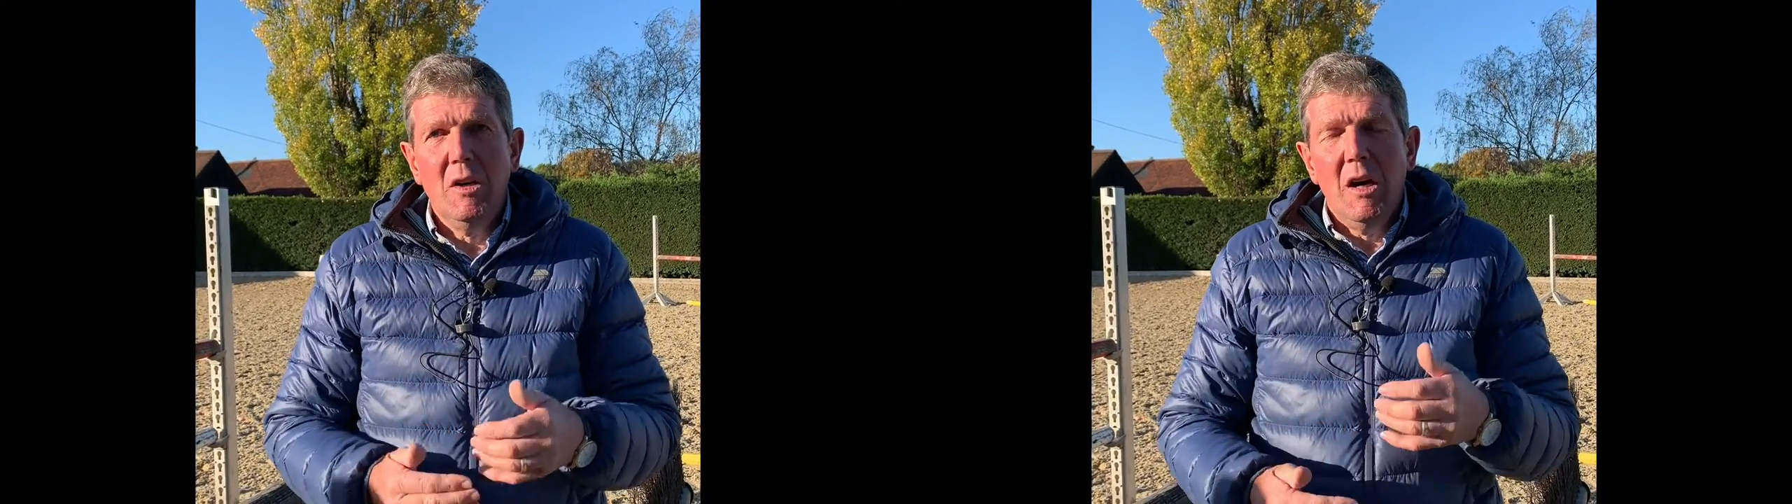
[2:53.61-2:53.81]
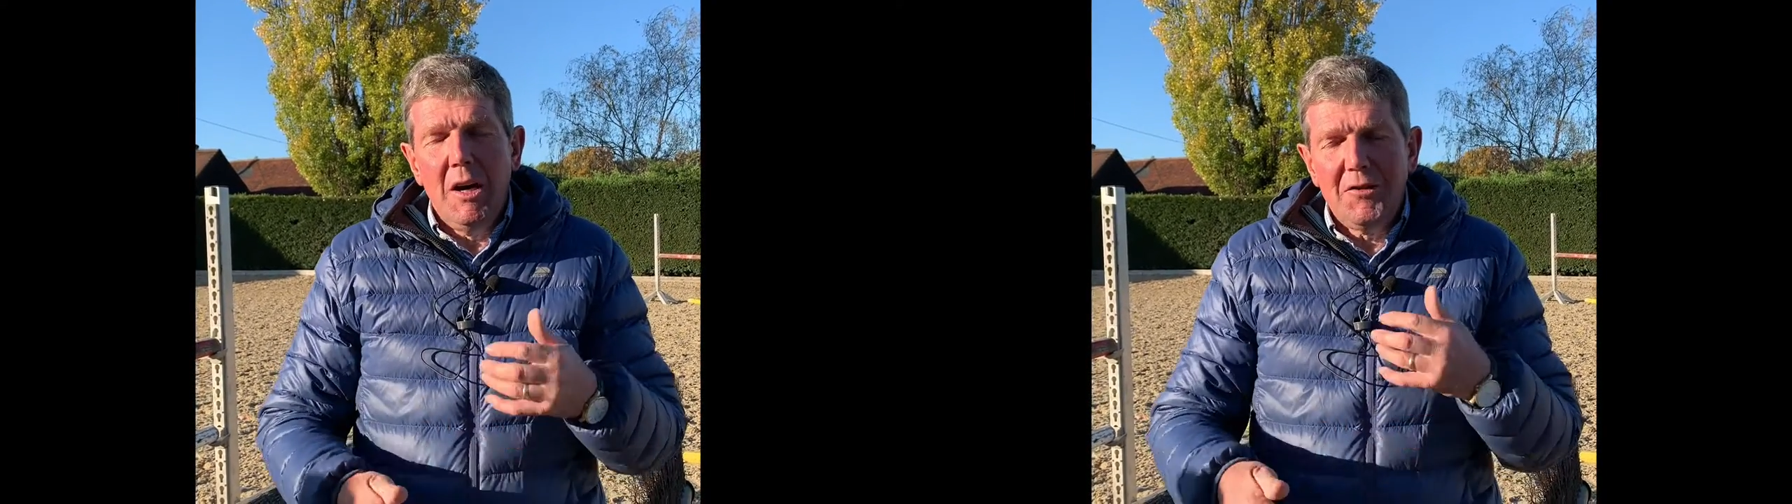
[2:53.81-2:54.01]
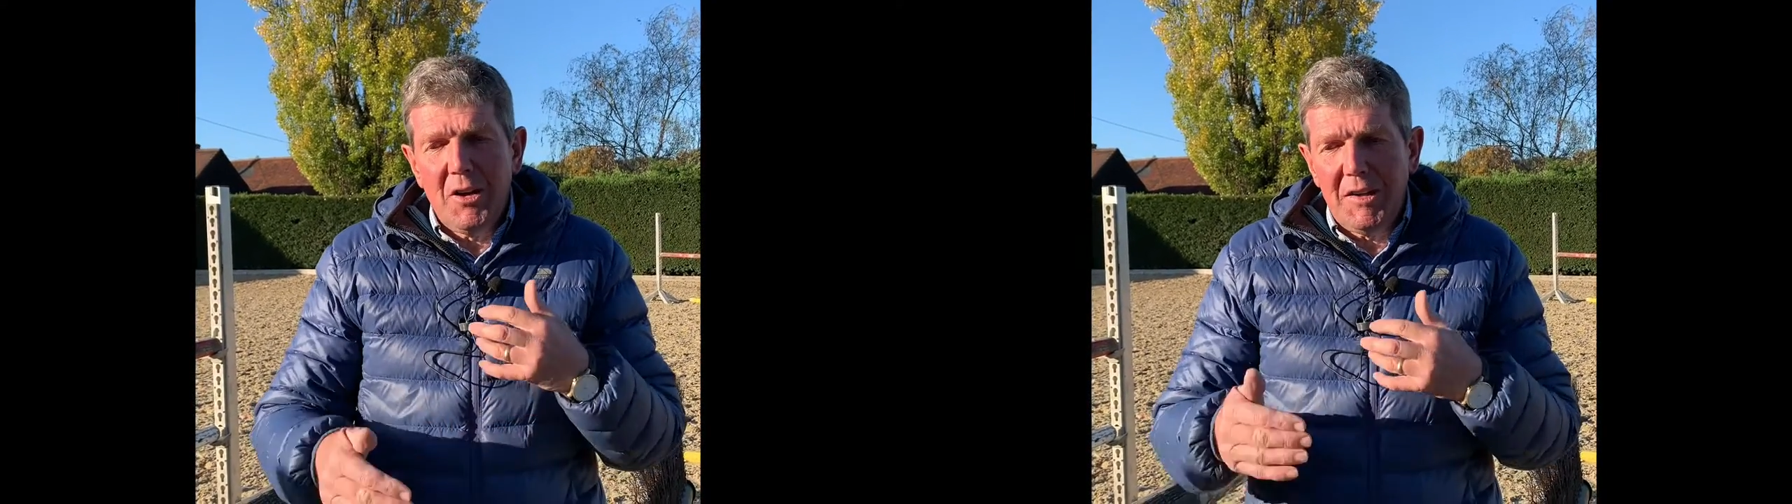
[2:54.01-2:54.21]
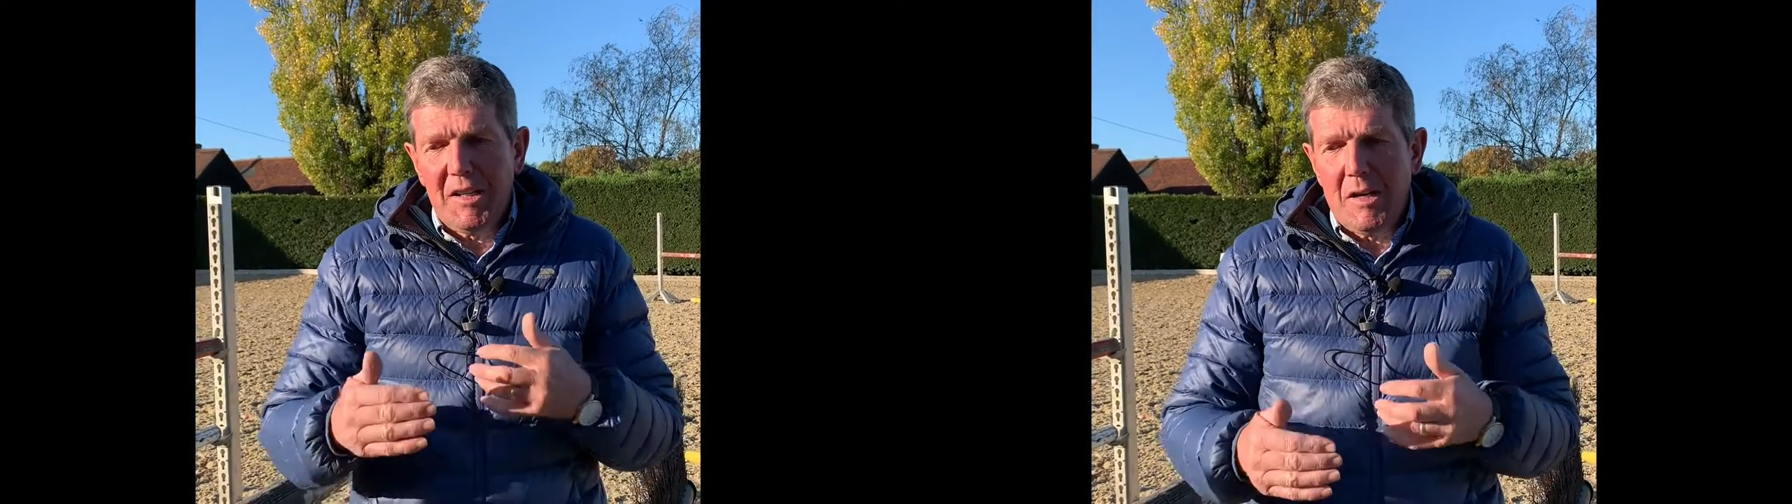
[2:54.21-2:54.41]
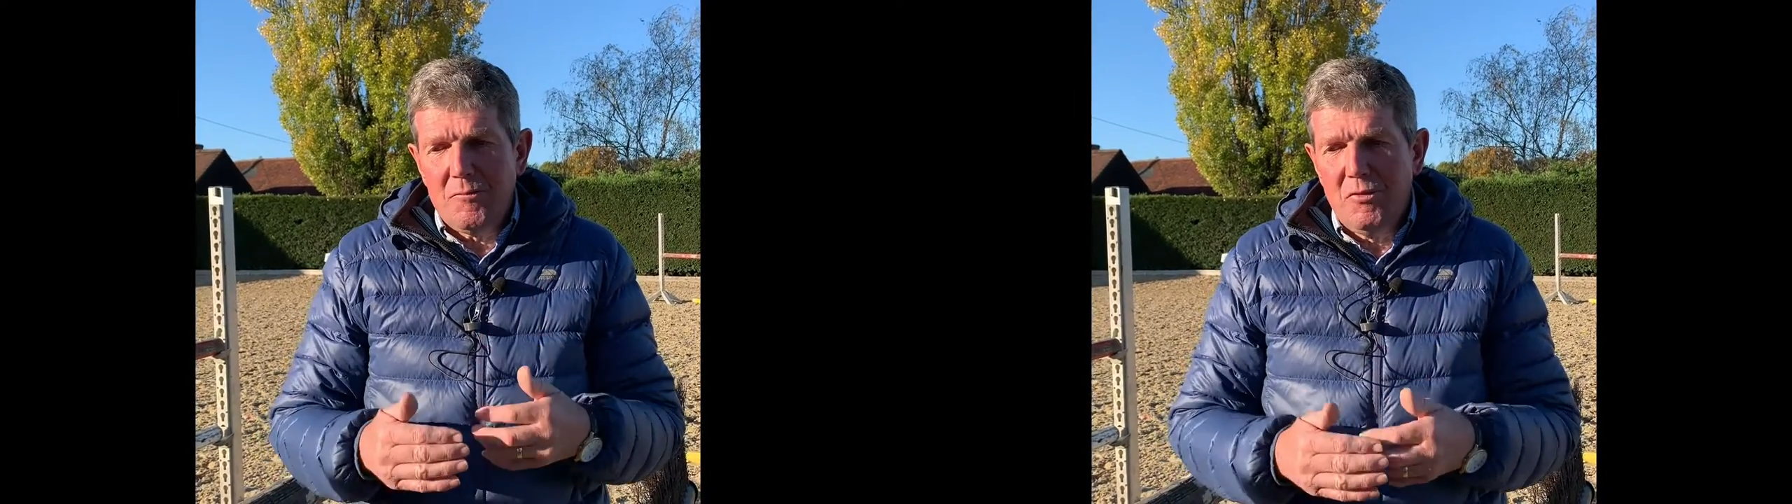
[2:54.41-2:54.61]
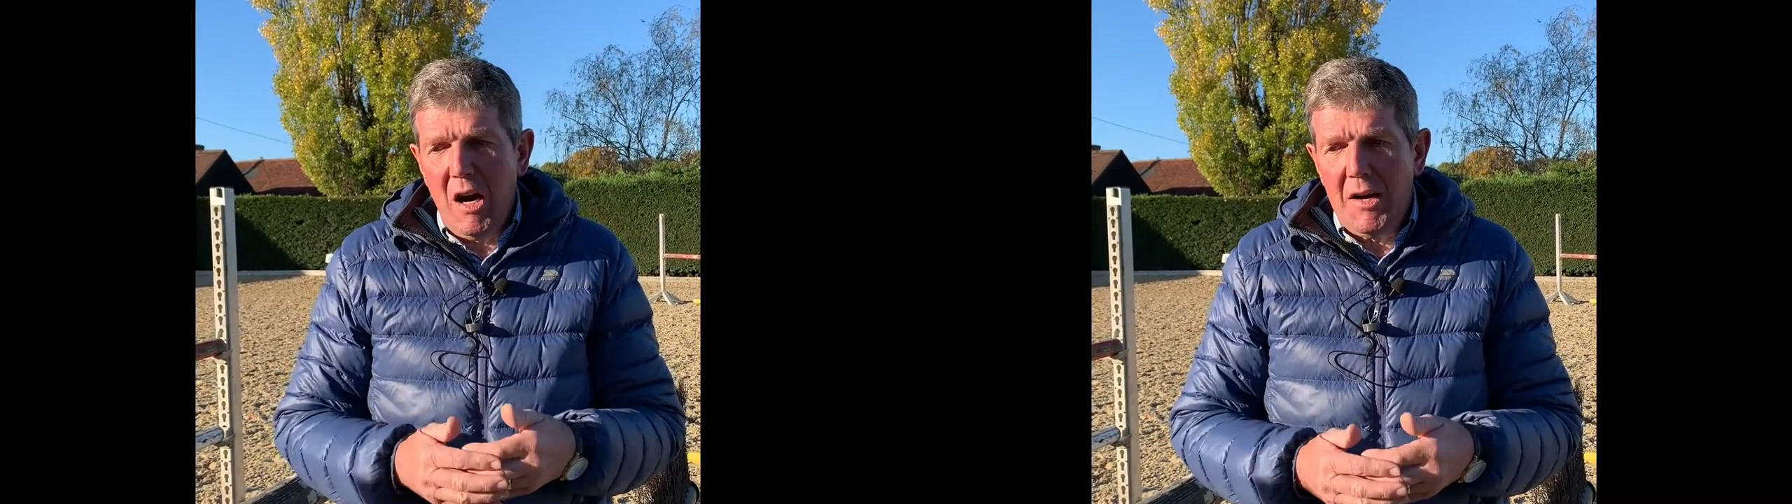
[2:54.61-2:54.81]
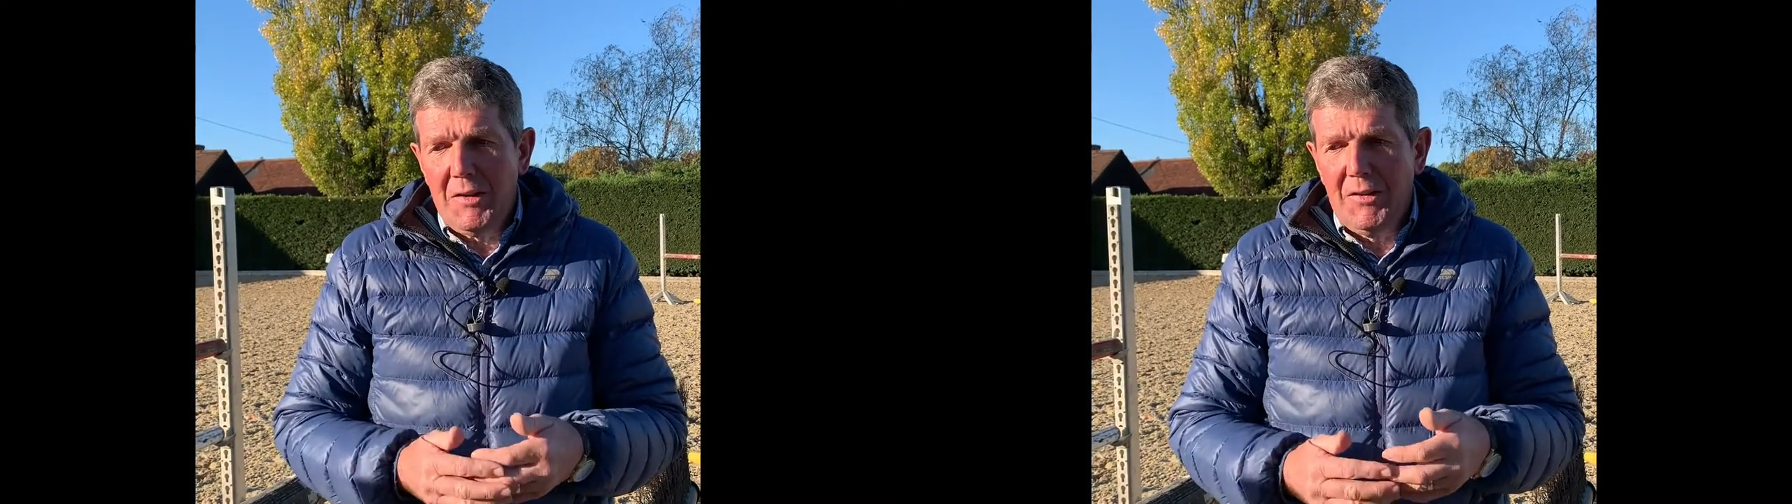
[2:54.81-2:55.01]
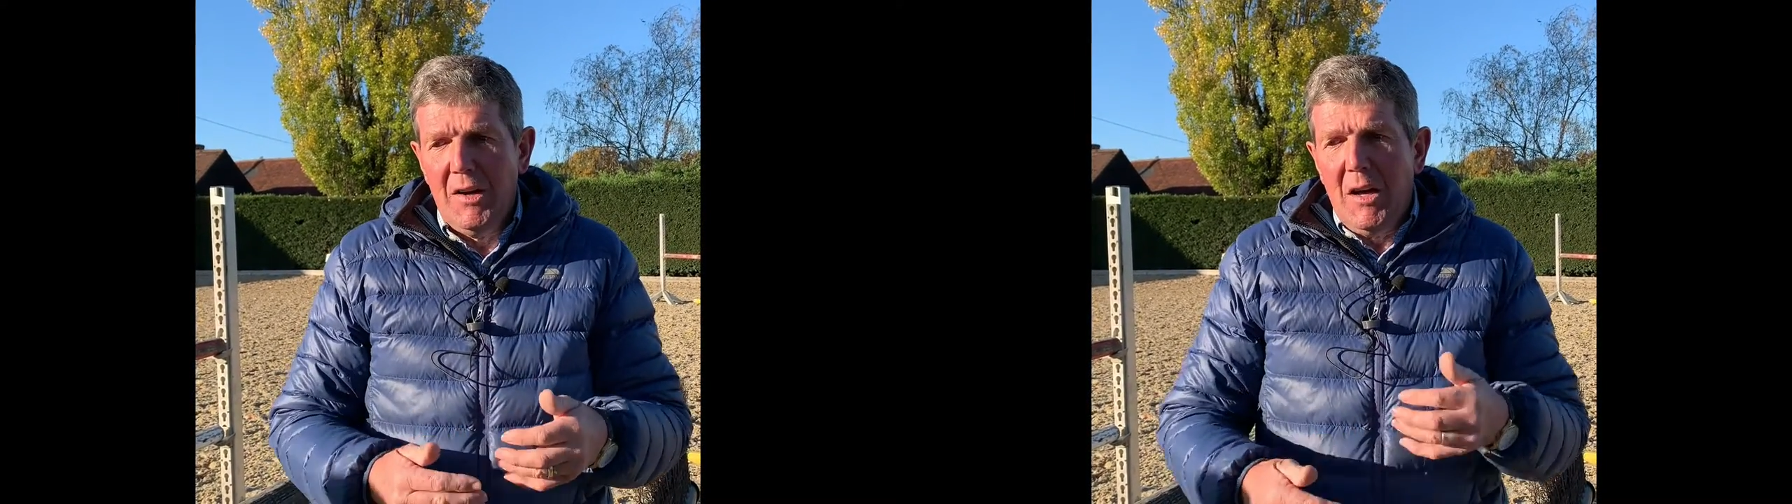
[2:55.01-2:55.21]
and trying to keep riders